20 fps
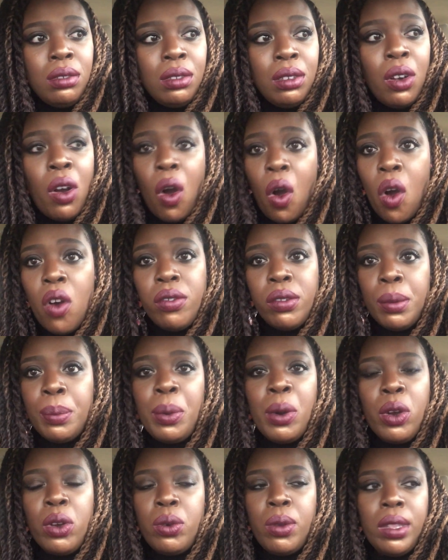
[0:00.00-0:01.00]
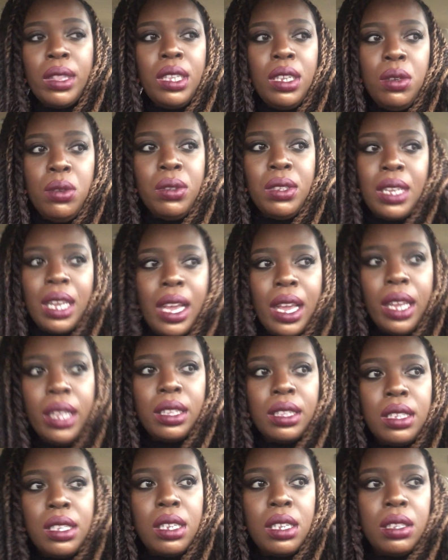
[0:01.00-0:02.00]
go overboard with using
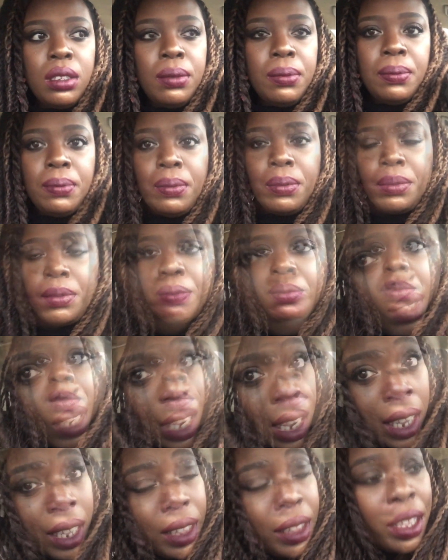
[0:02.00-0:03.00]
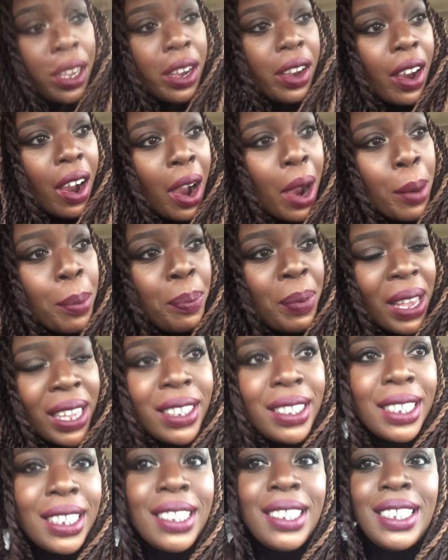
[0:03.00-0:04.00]
it. There are
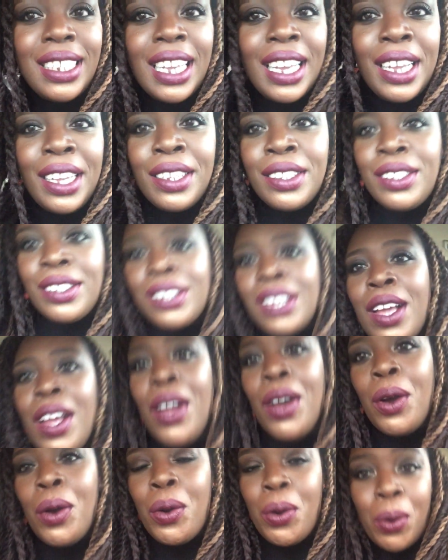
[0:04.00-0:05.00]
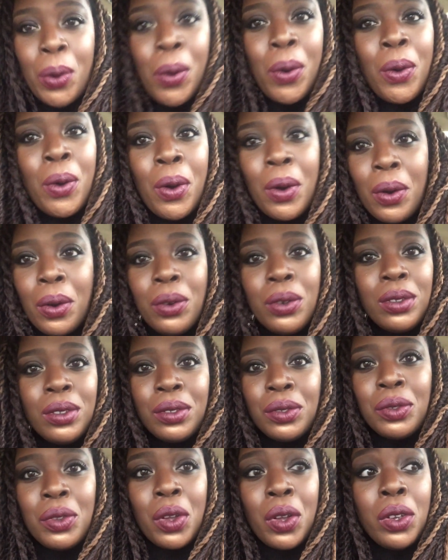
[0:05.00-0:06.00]
businesses who
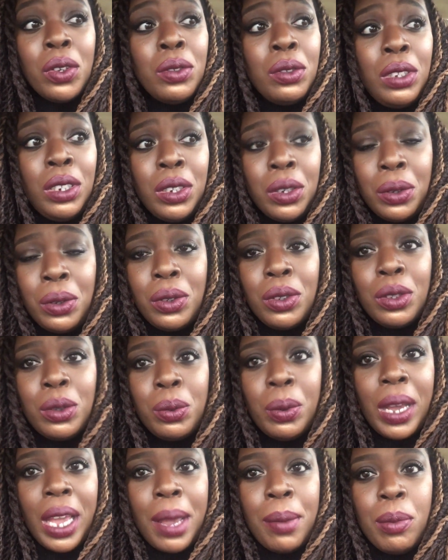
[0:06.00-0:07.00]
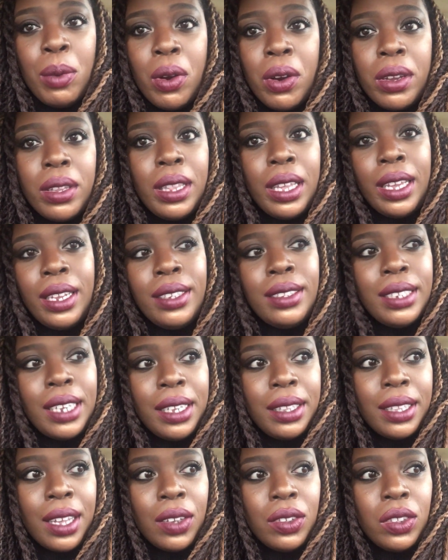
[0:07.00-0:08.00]
use way more than
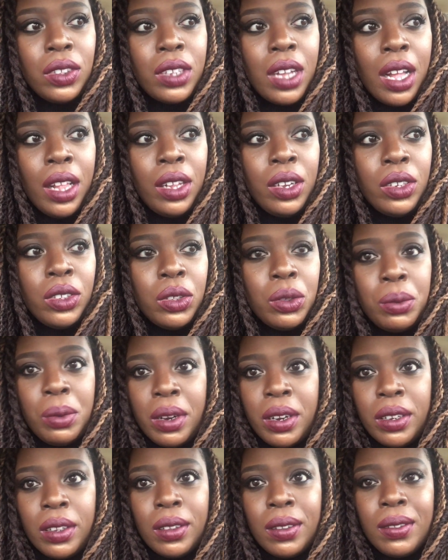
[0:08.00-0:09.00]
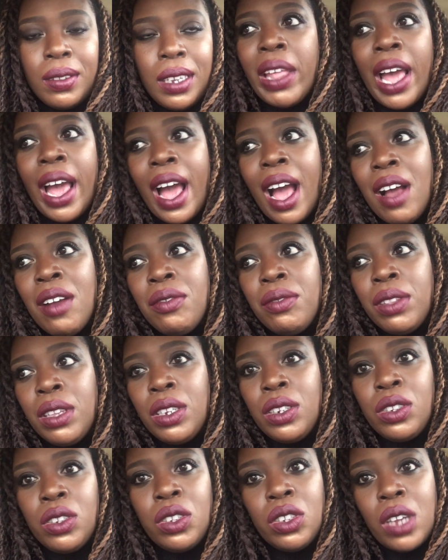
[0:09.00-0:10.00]
$10,000 worth to have
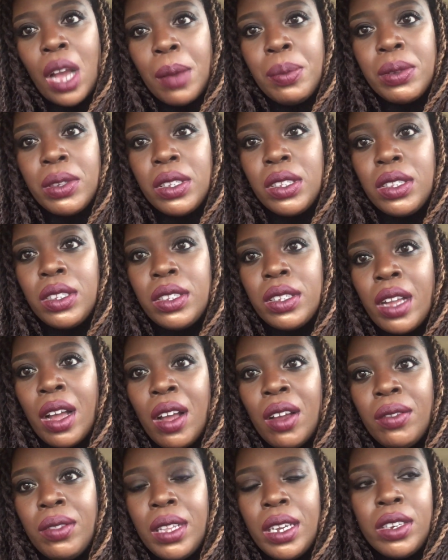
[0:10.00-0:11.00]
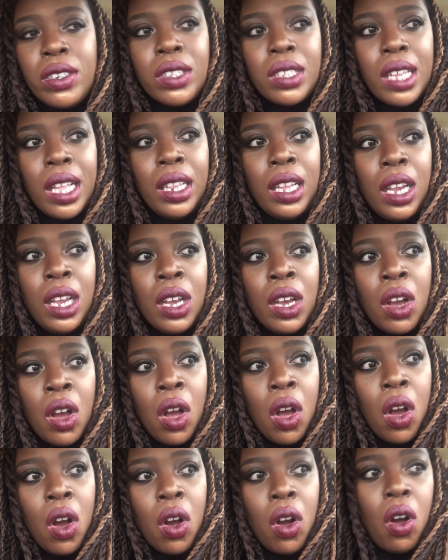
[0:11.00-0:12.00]
little shops and stuff. They're selling
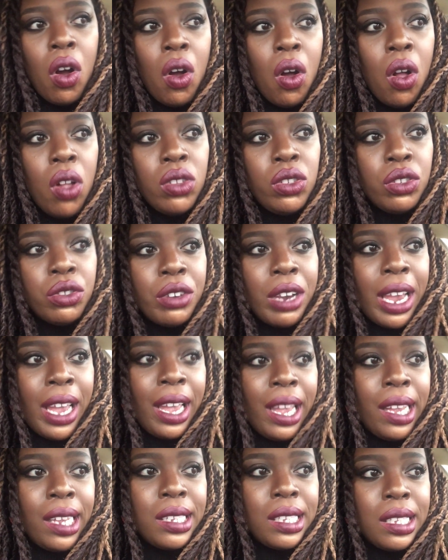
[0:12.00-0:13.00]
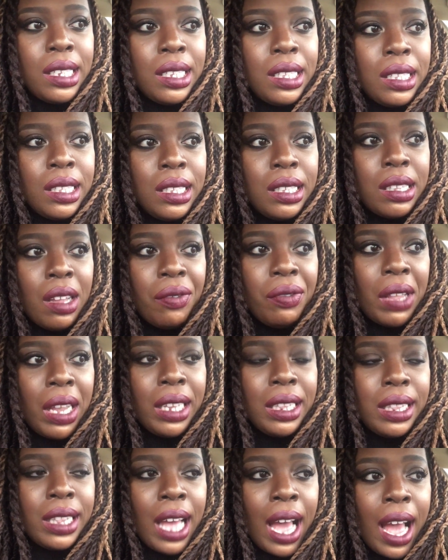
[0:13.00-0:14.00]
cold drinks and stuff
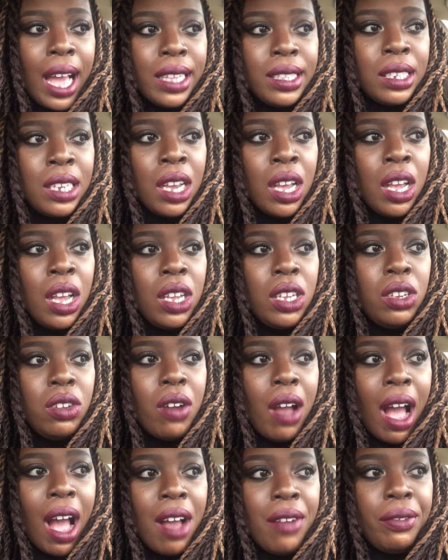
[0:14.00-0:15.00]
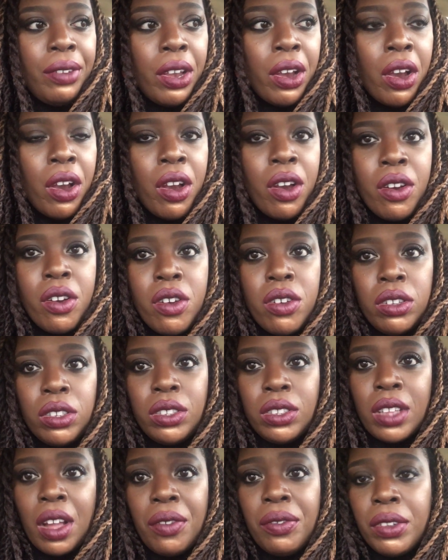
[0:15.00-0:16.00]
like that. You have your
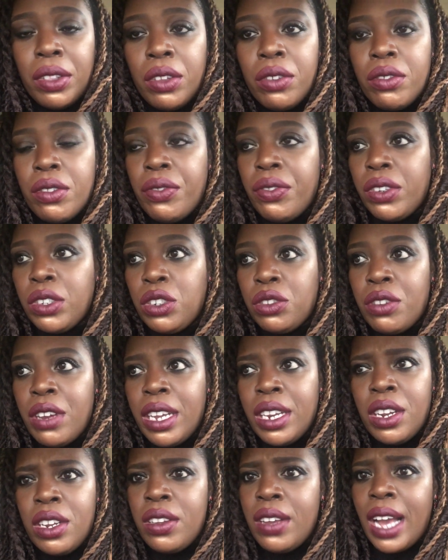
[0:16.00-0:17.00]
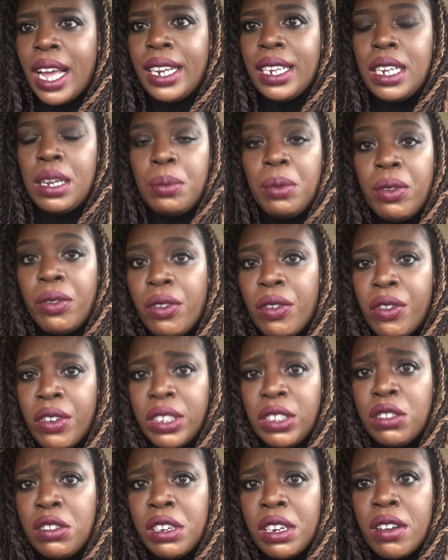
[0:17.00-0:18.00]
stuff in the refrigerator. You got to keep the
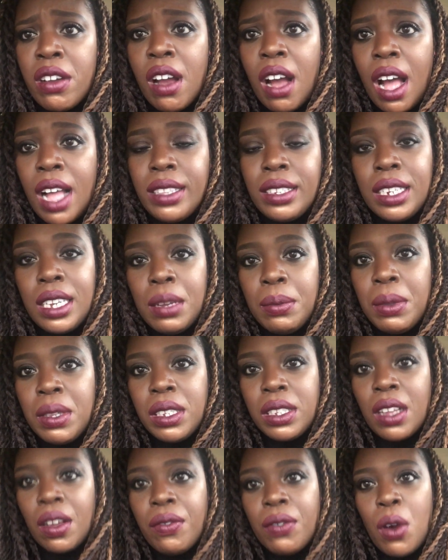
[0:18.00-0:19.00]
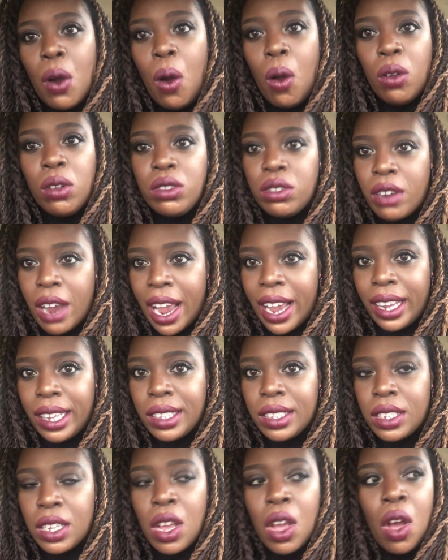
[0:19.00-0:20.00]
refrigerator on to keep the stuff cold,
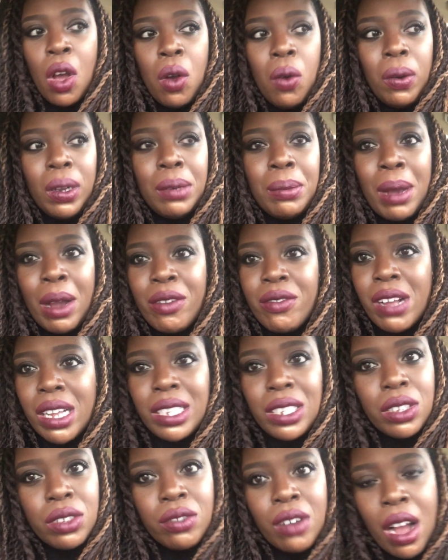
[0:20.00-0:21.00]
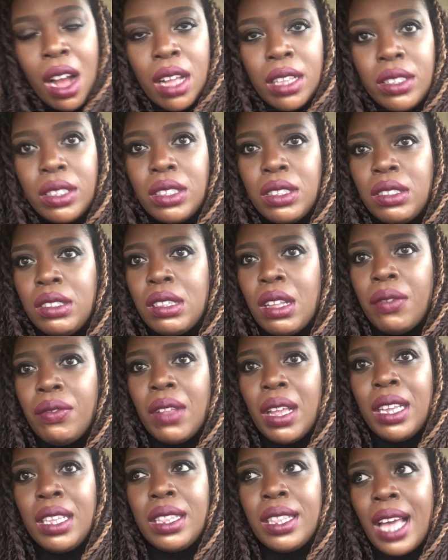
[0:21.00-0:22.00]
right? What about restaurants and
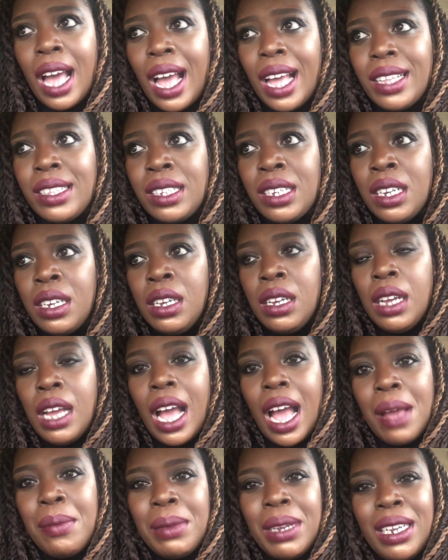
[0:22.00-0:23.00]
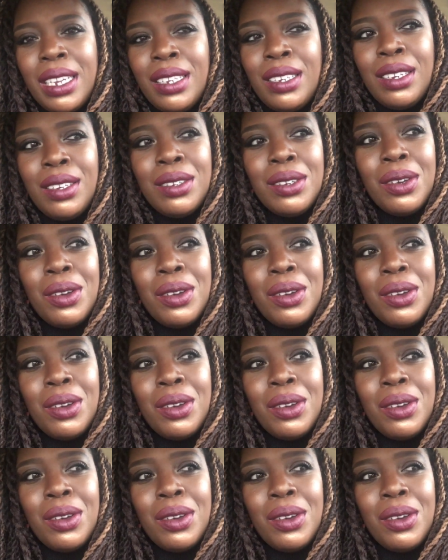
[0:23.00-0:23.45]
stuff like that? I mean,